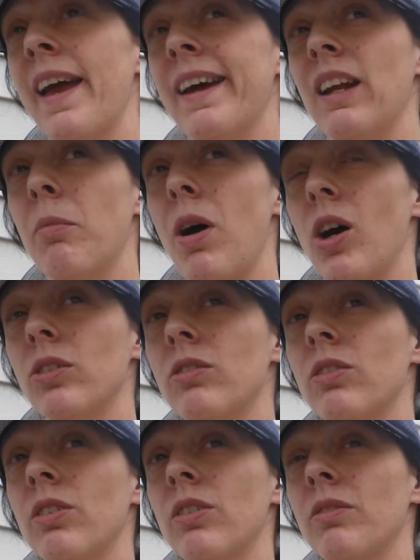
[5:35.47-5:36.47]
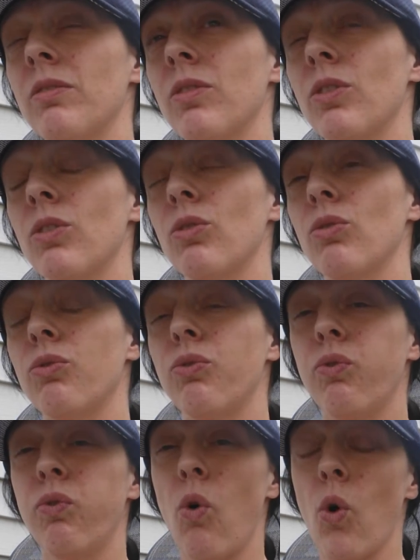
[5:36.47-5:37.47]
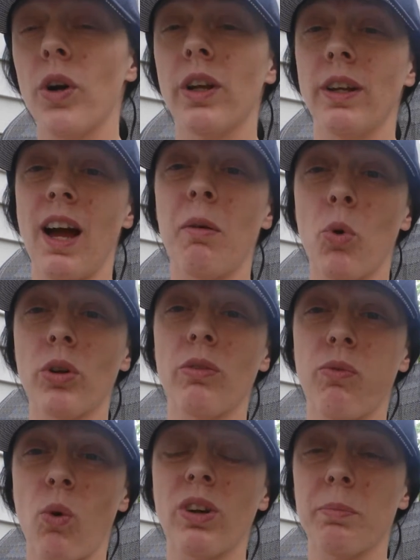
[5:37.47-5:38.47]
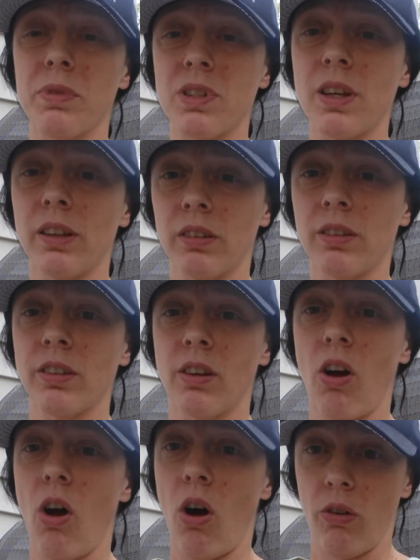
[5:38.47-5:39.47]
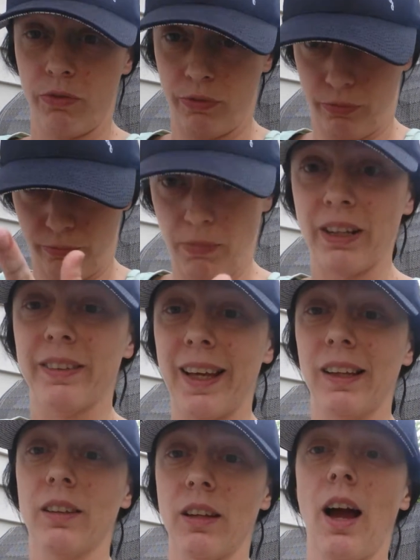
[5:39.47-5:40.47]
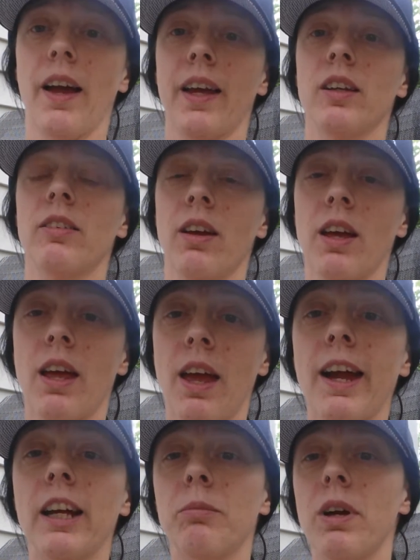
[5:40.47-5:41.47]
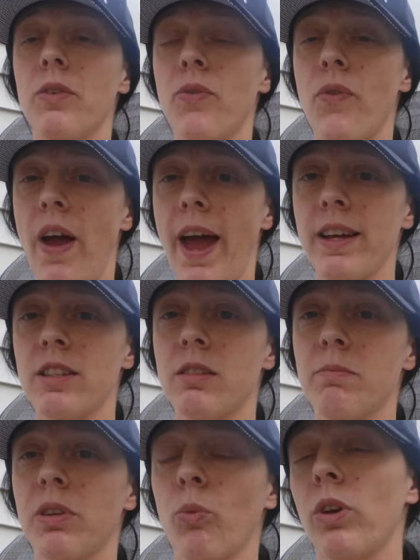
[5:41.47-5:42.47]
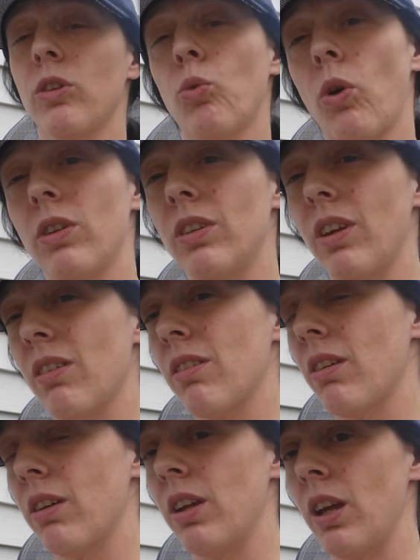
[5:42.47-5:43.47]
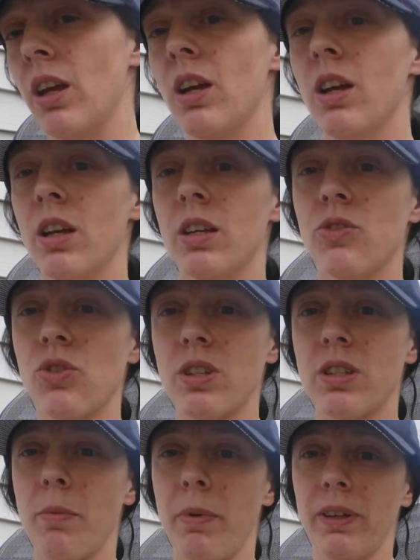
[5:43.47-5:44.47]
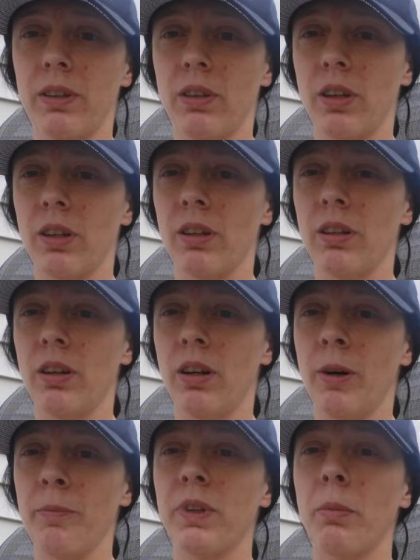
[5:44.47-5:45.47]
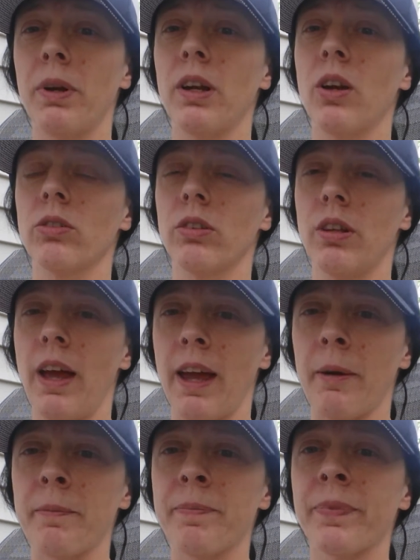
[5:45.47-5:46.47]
at about 40 not more than 40% of my daily diet and my fats between 20 and 30 just depending um, depending on the day